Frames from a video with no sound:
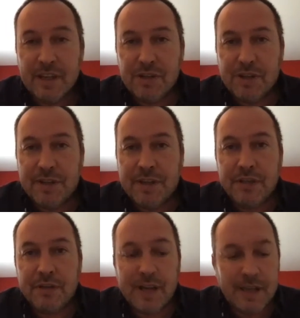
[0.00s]
So I think you
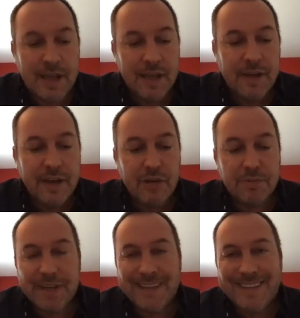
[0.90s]
know that that
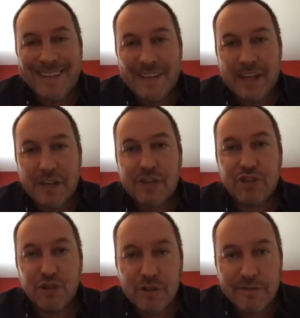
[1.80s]
helps identify, so
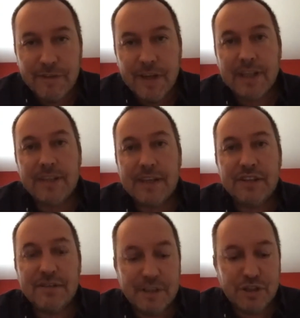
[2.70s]
unify
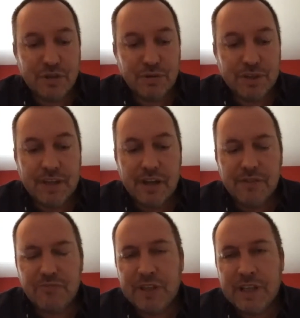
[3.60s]
individuals and under,
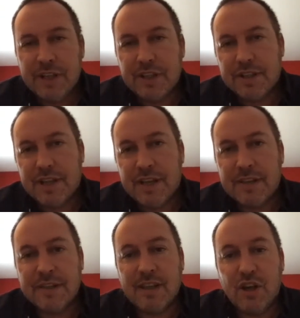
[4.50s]
really
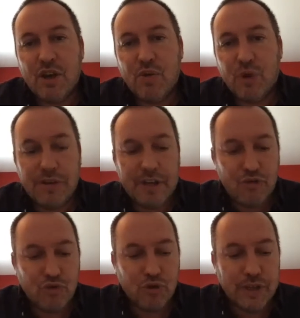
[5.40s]
understand what their
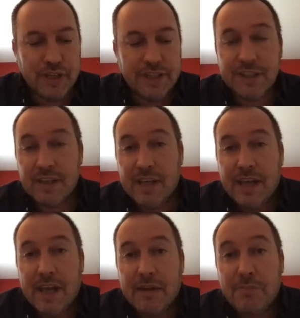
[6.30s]
role is,
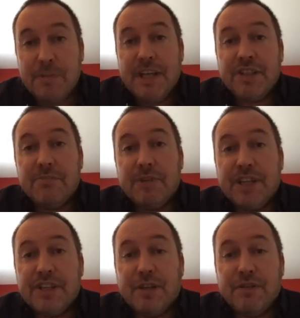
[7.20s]
and, it potentially
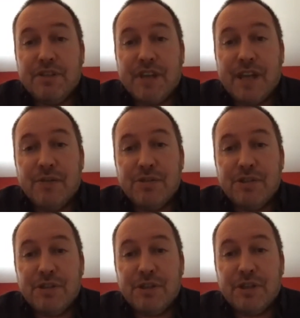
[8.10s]
breaks down the silos.
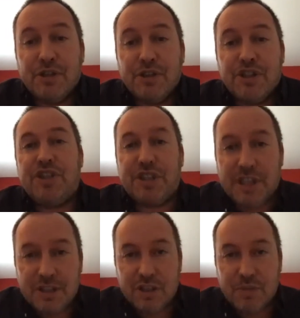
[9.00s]
You're you're not
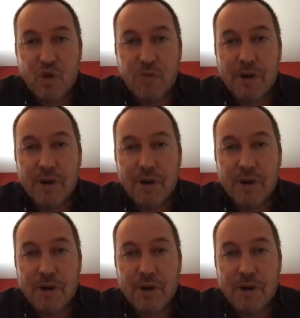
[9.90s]
just a small